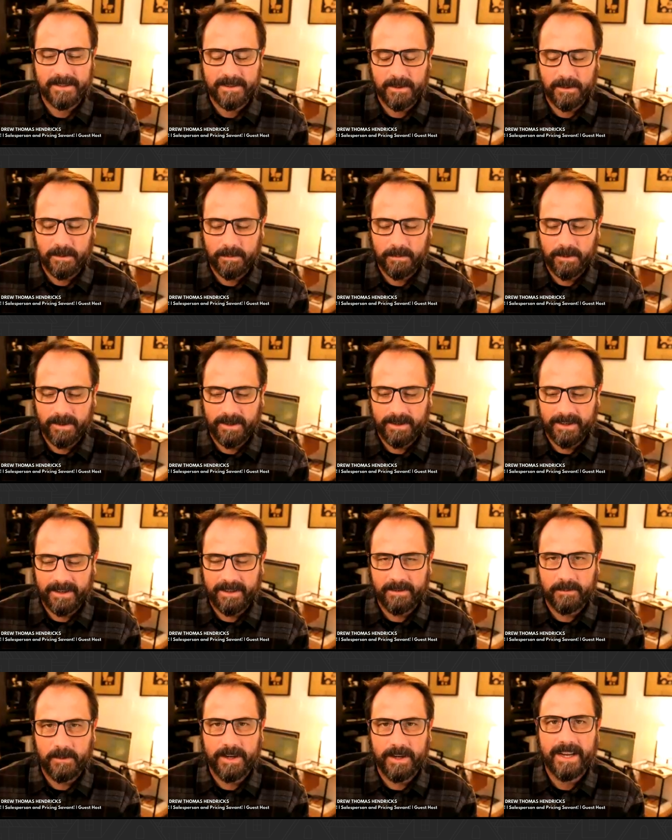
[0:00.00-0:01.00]
is so important.
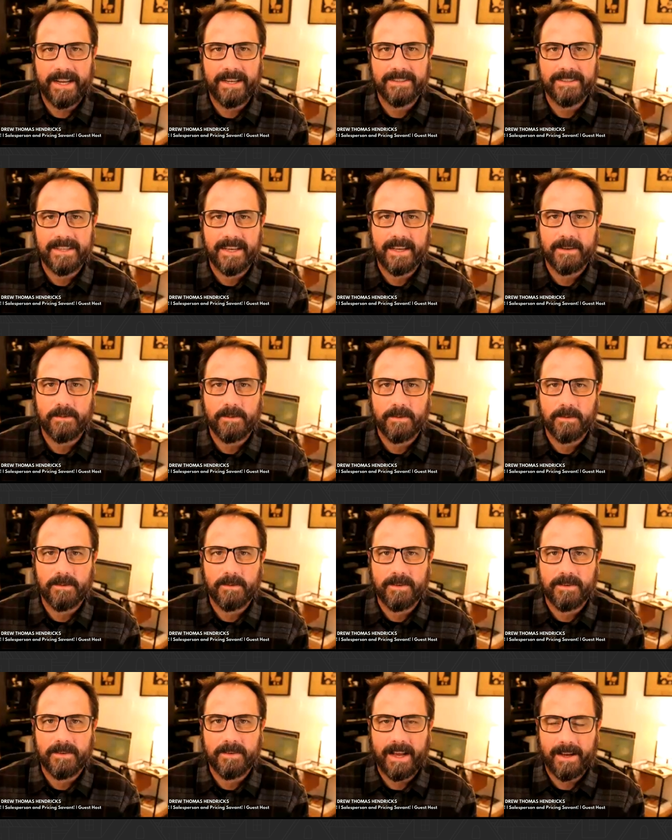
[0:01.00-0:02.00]
And René, is that
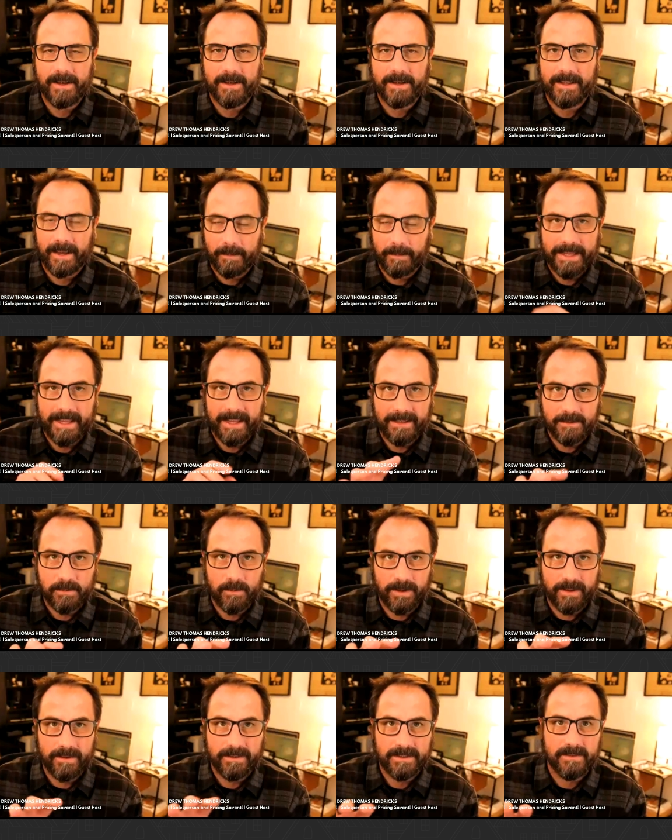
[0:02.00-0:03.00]
how? I mean, that's
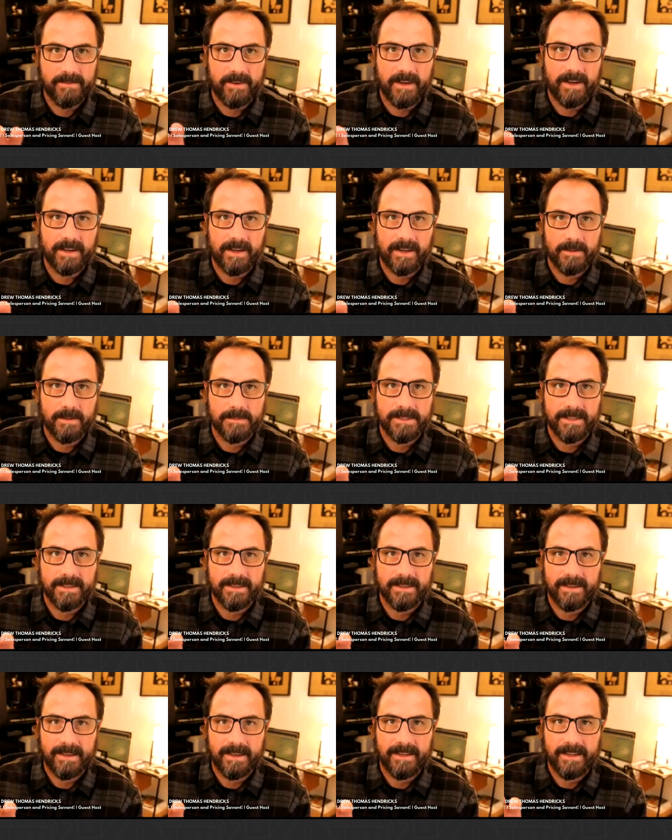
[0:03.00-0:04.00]
where the savant comes
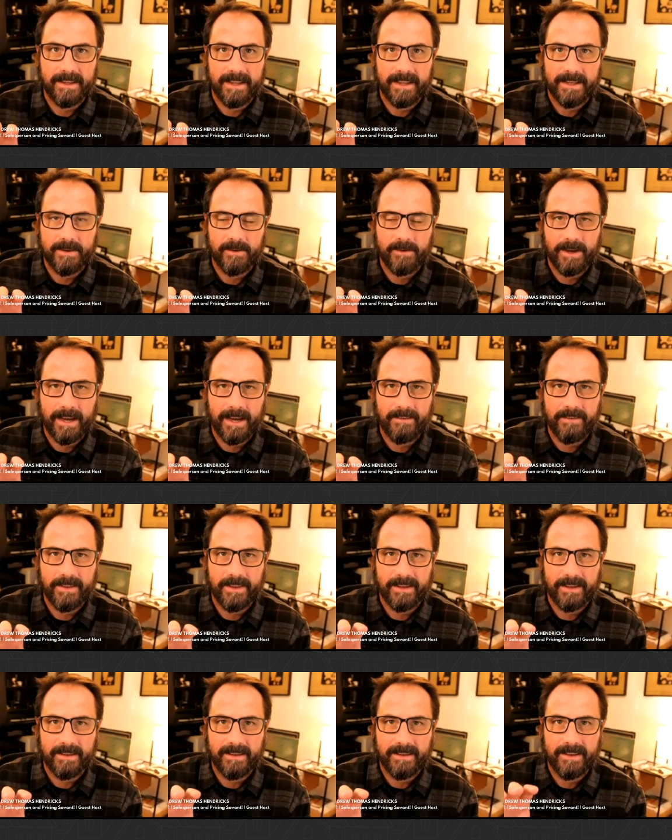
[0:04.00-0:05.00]
in, and that you have
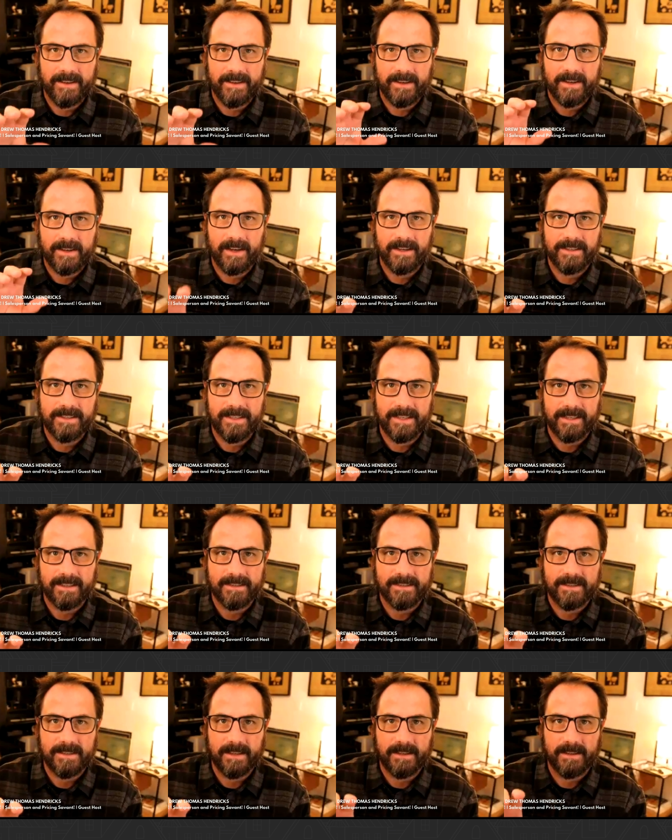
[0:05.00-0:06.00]
the
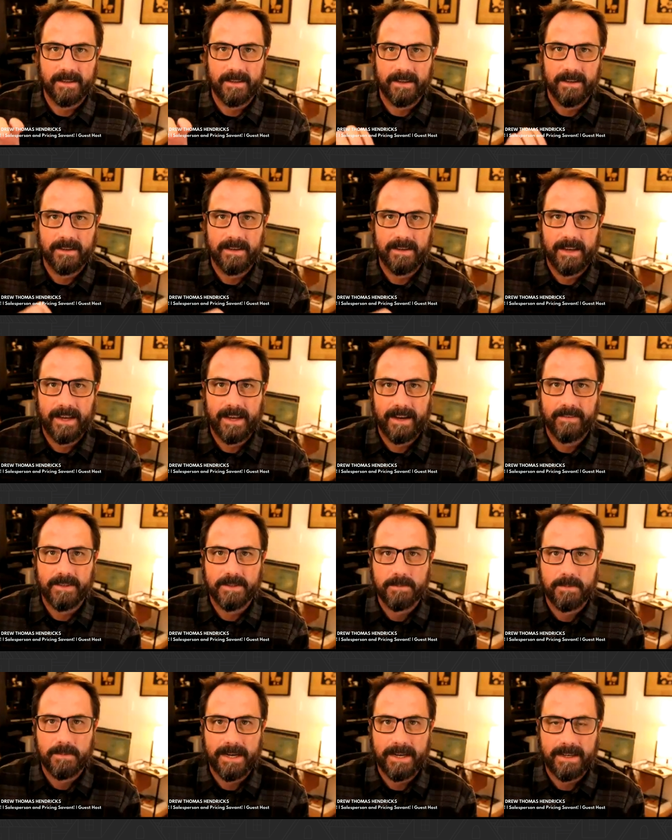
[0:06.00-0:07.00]
context that the
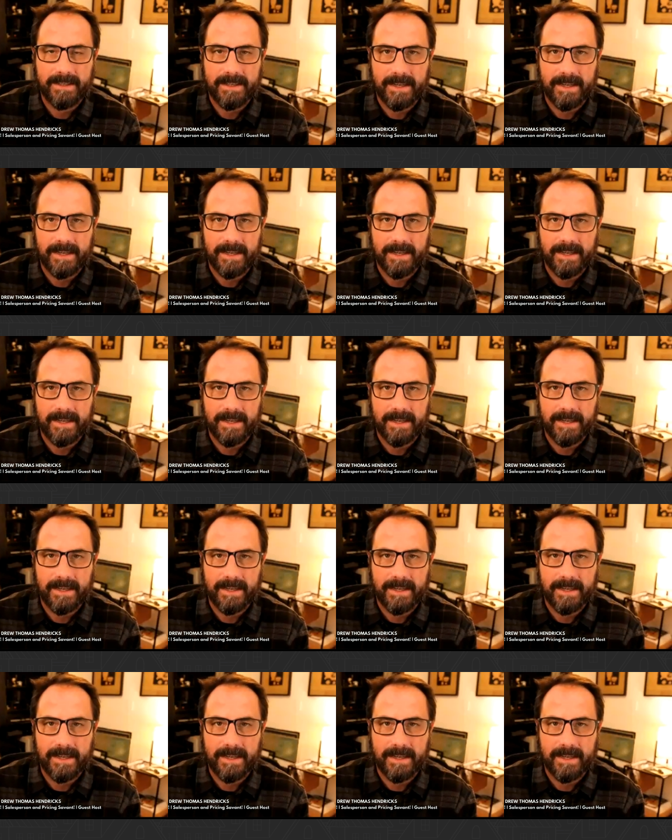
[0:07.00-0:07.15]
yeah,